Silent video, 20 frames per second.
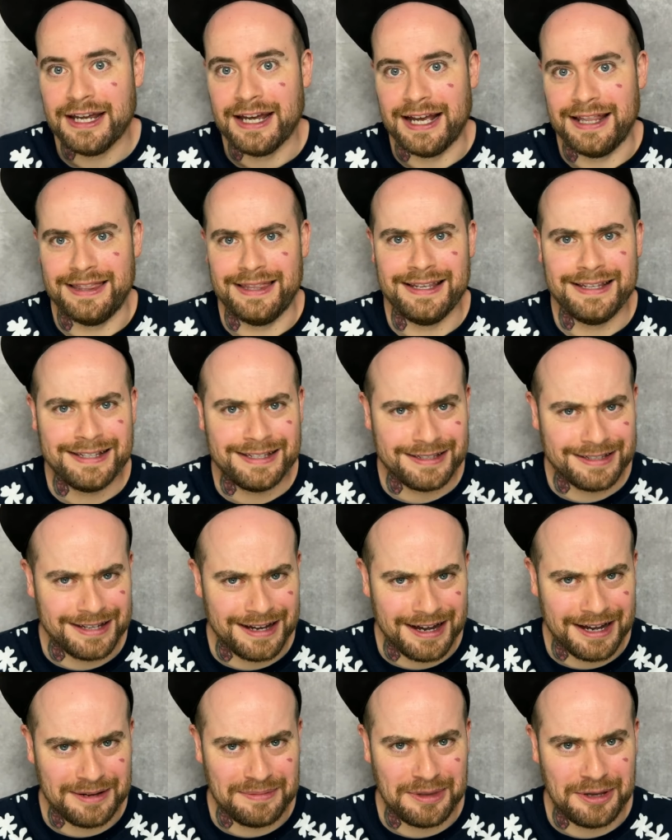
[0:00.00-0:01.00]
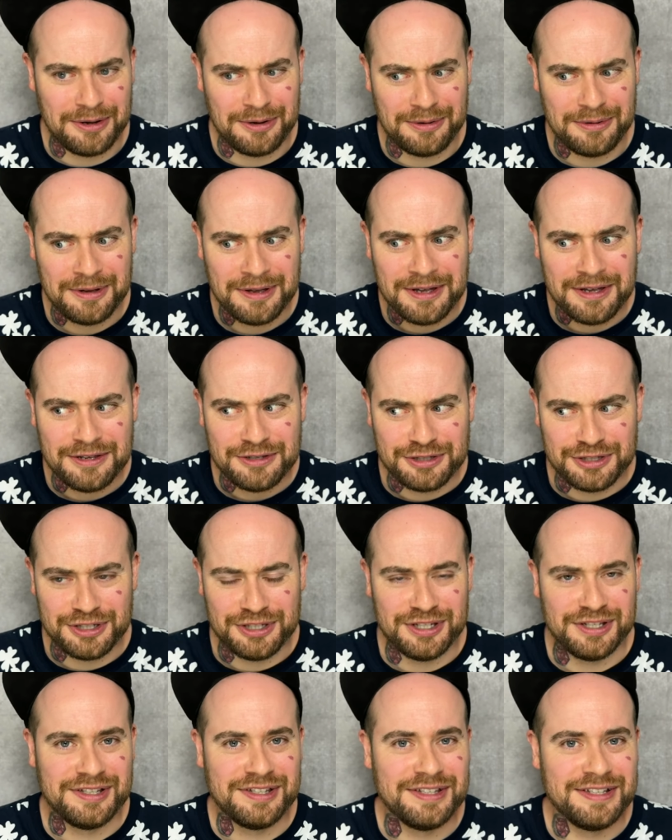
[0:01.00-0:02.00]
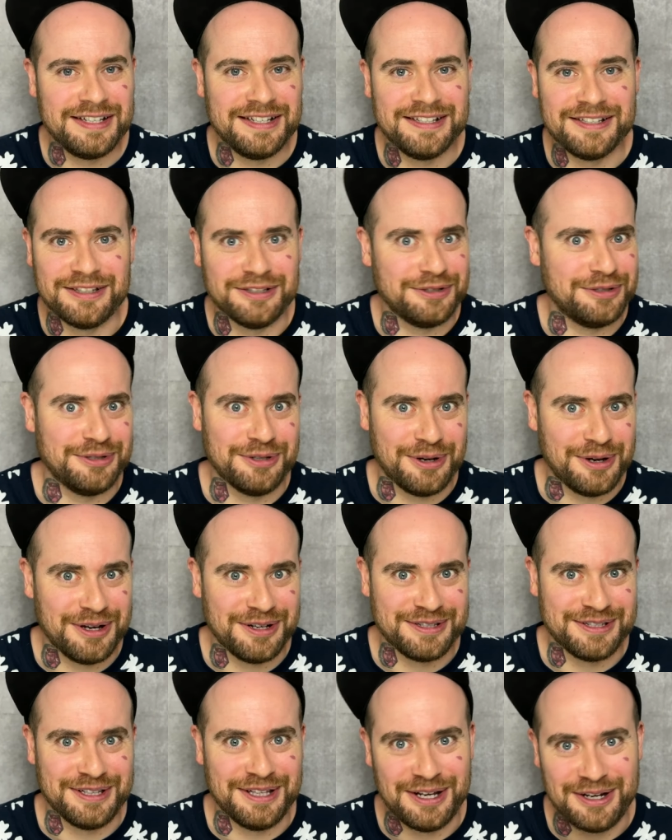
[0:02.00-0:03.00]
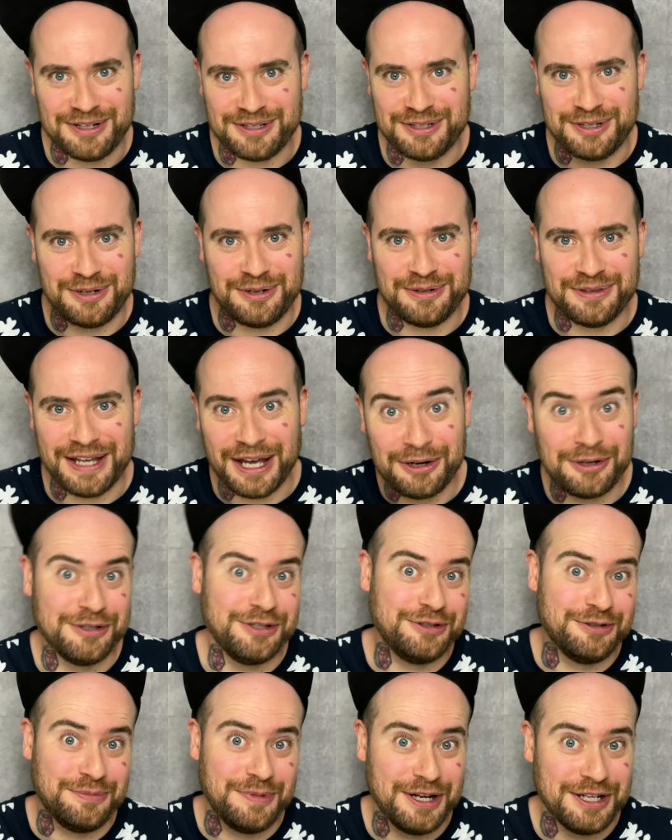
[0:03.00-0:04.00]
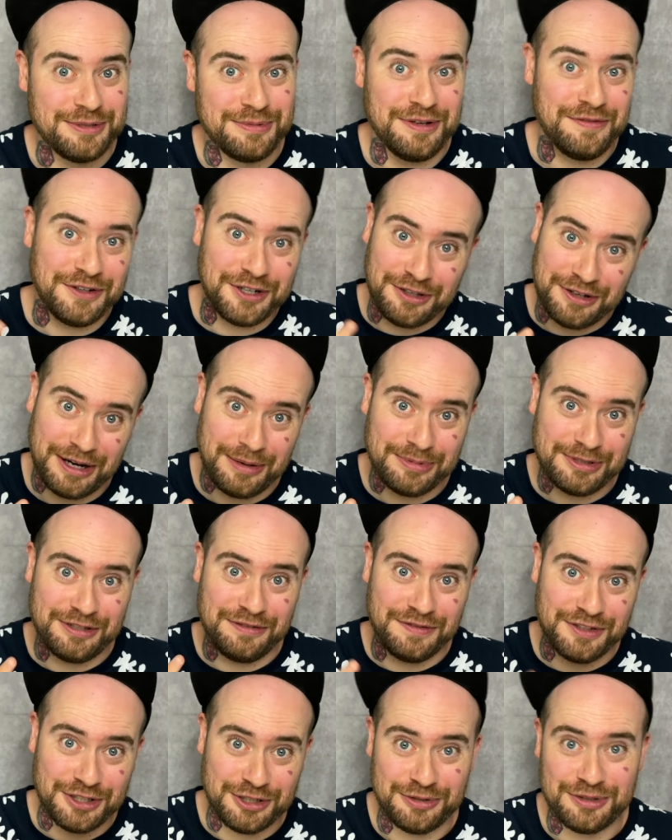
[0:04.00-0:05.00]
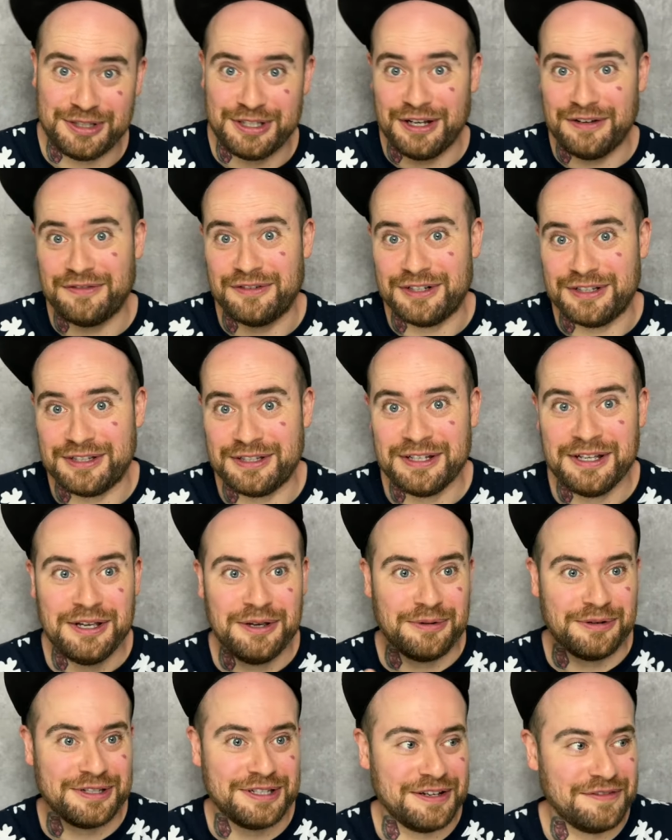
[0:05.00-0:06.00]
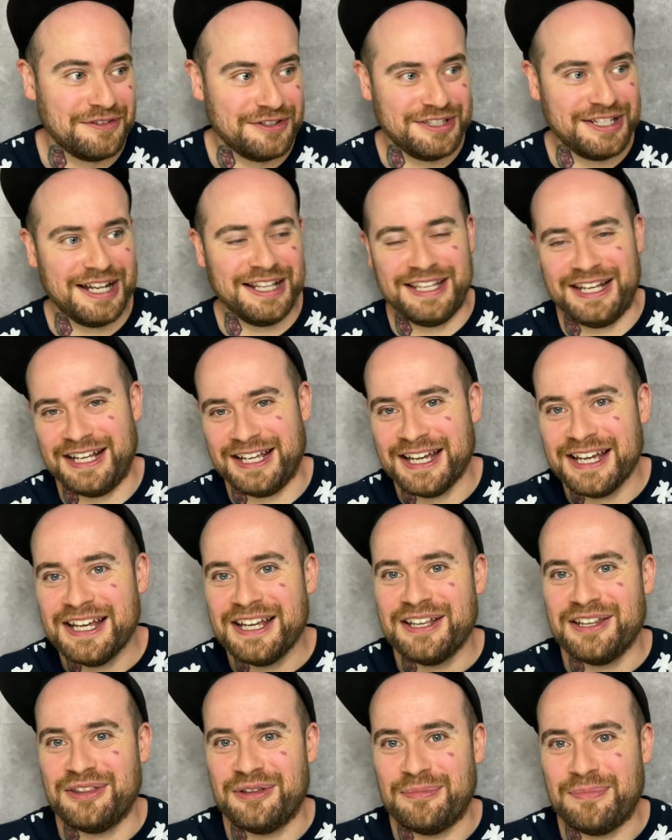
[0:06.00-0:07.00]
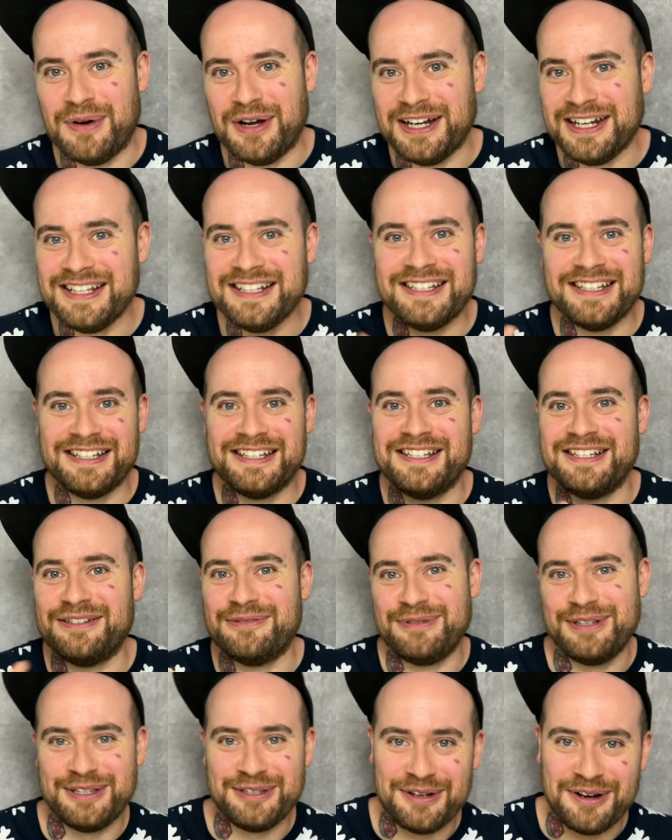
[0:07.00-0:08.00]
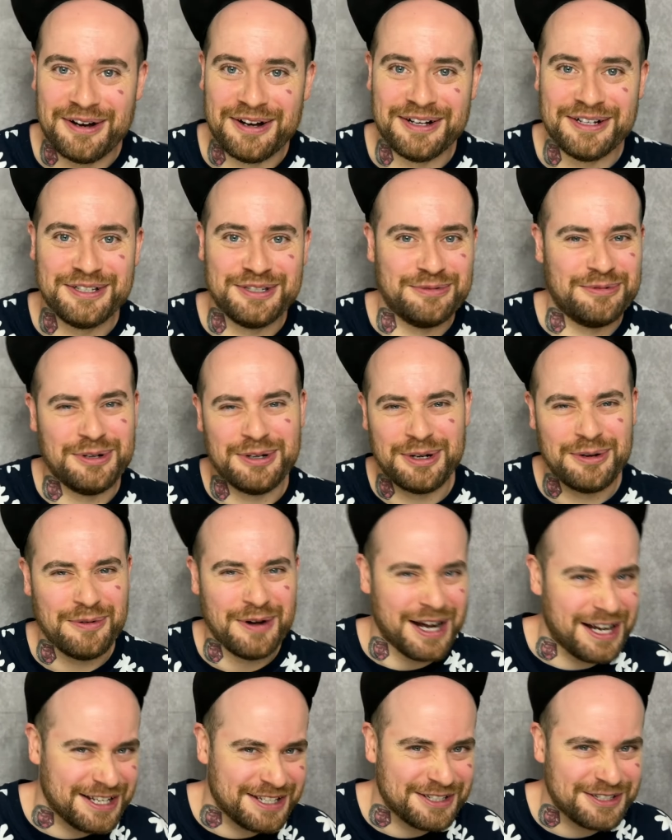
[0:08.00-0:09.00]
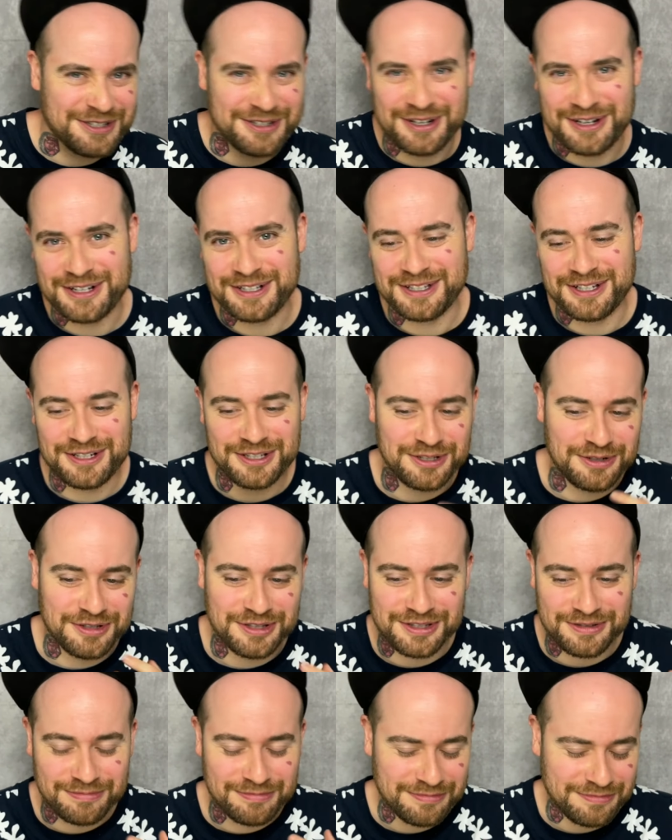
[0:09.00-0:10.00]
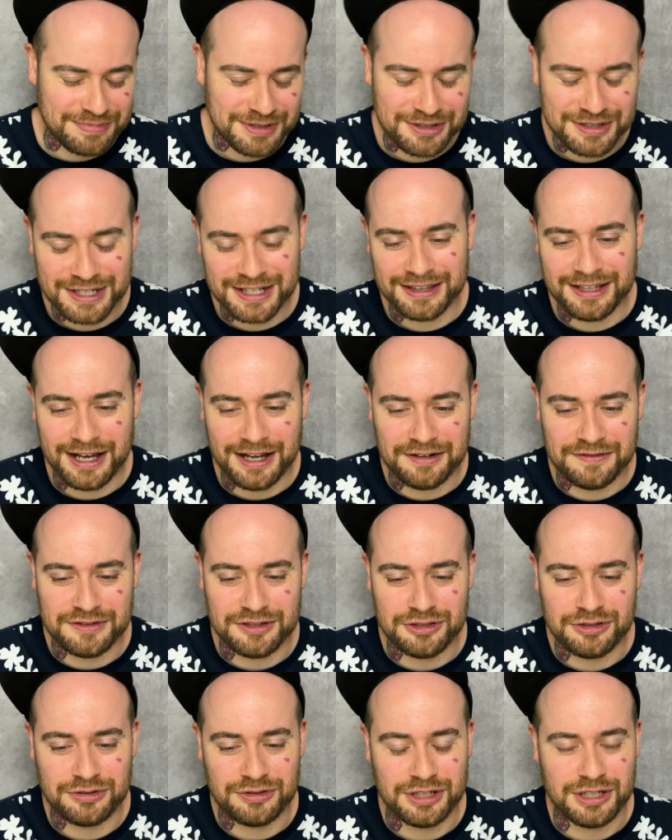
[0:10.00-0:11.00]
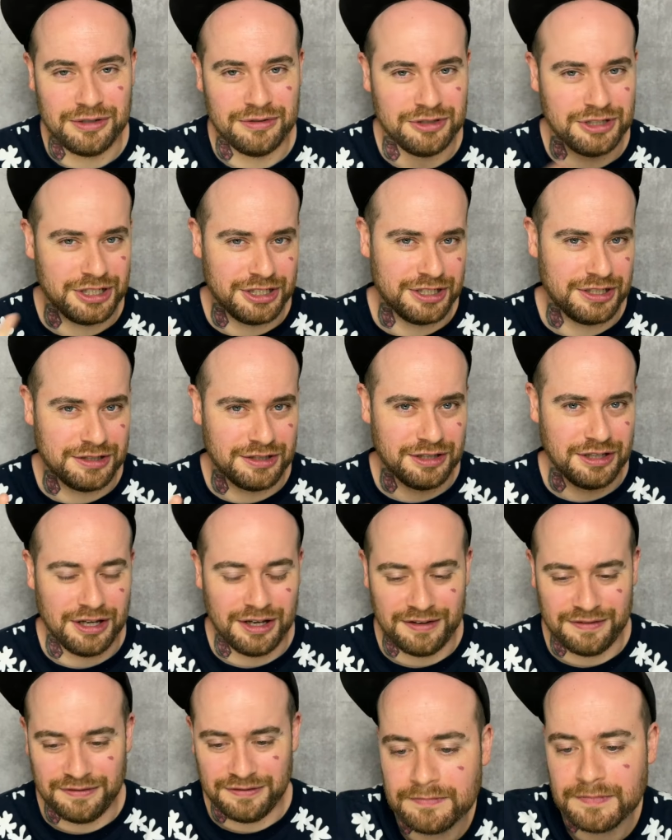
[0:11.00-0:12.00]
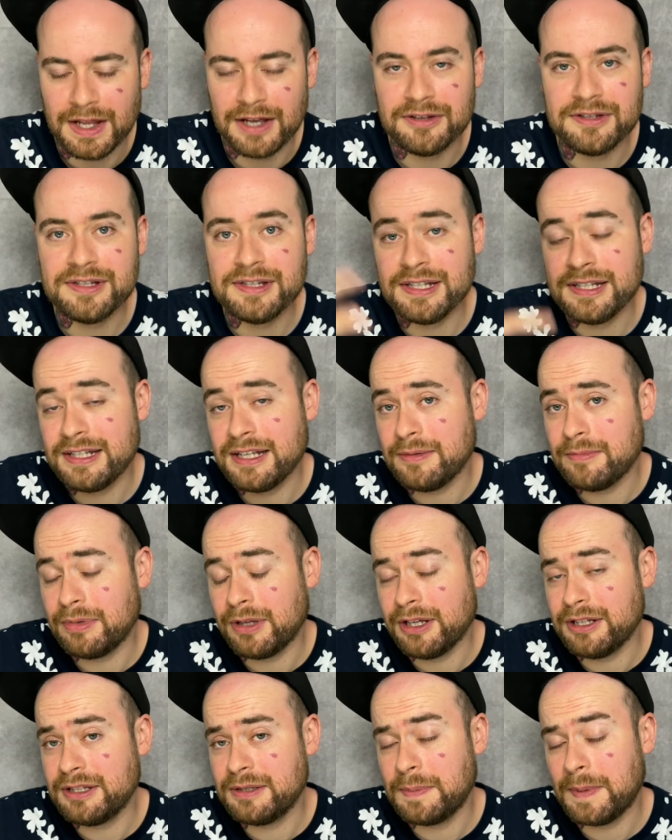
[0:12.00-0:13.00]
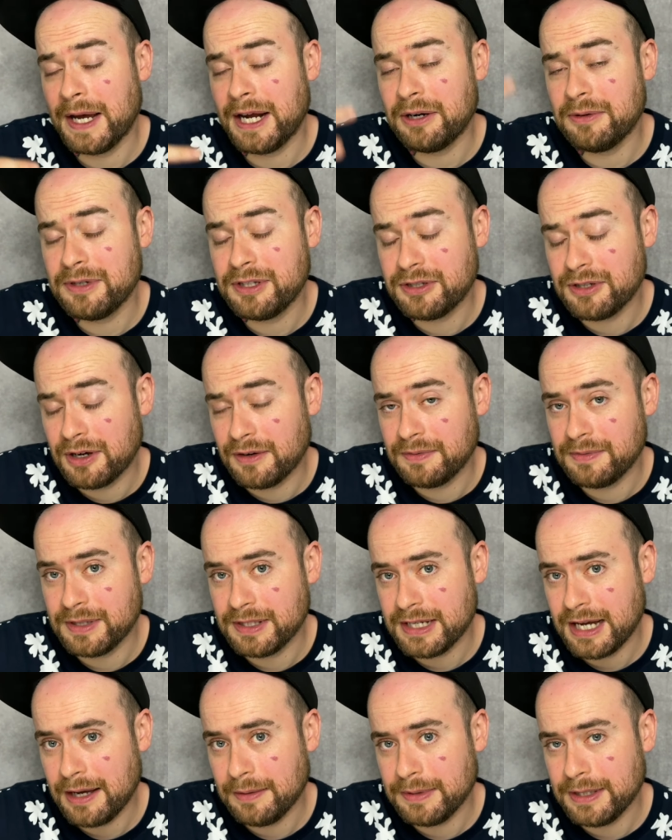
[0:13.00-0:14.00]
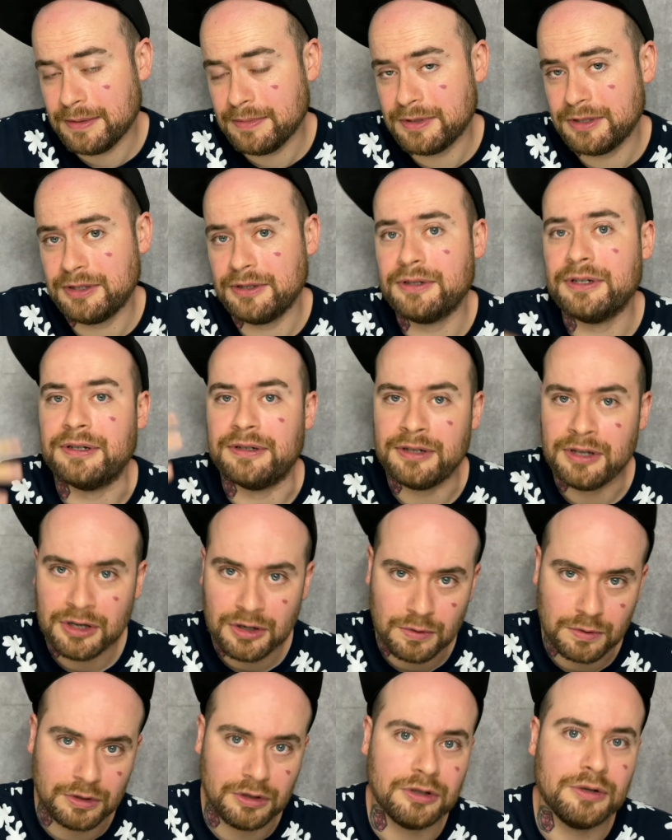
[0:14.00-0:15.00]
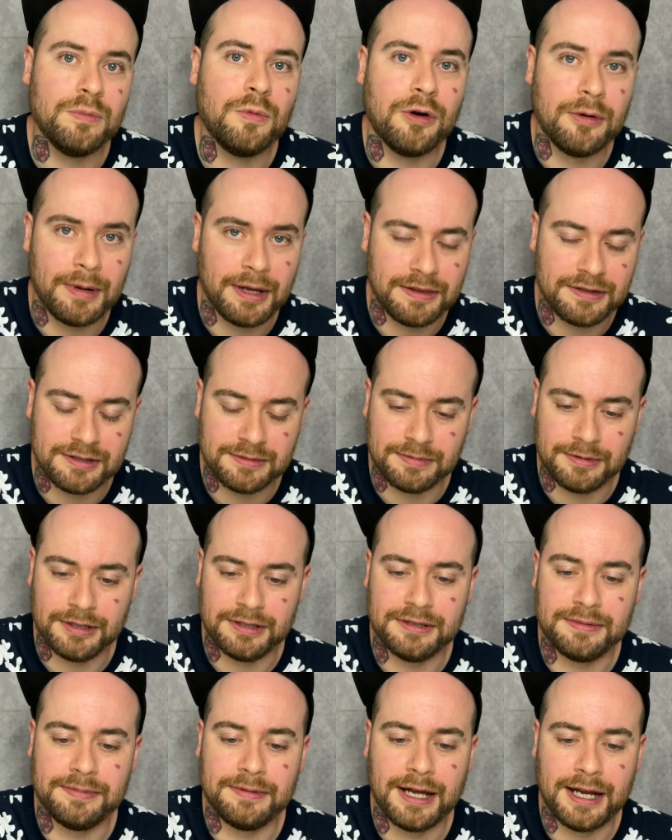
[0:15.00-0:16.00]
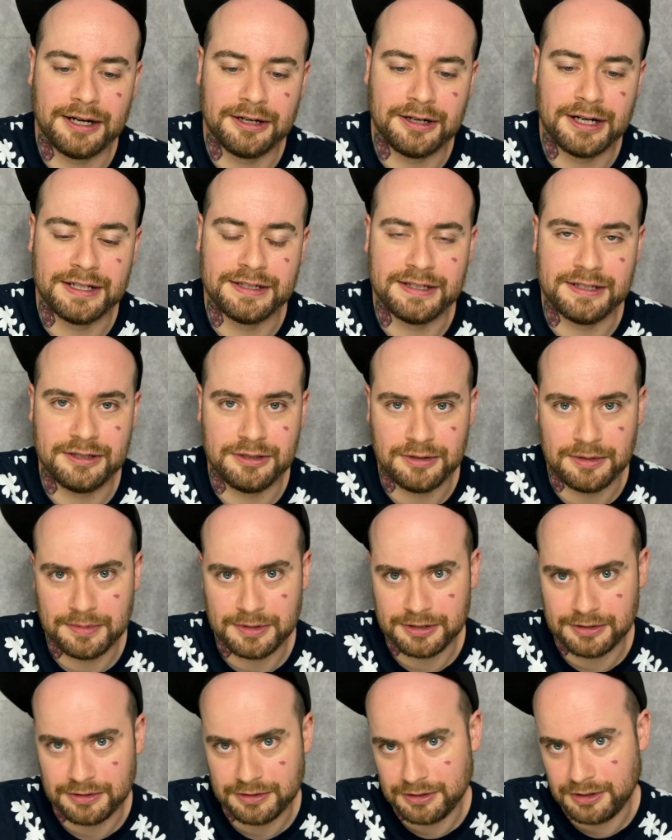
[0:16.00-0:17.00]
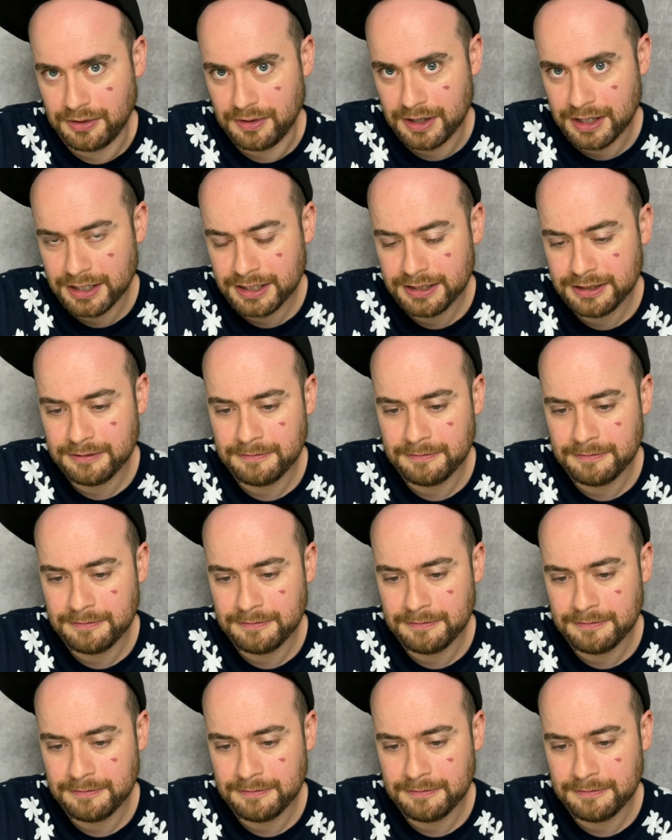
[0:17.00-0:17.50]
And this time though, she just sees little dogs in there. So that also reminds me of another Apple T V show, Severance, where Severance had like the bunnies. This is with dogs. You're wondering why is there dogs in there? So it's building a lot of intrigue, which I just love. Now this is the same blood spatter we saw from the top of the episode, and we'll learn more about this blood spatter as these two episodes go on.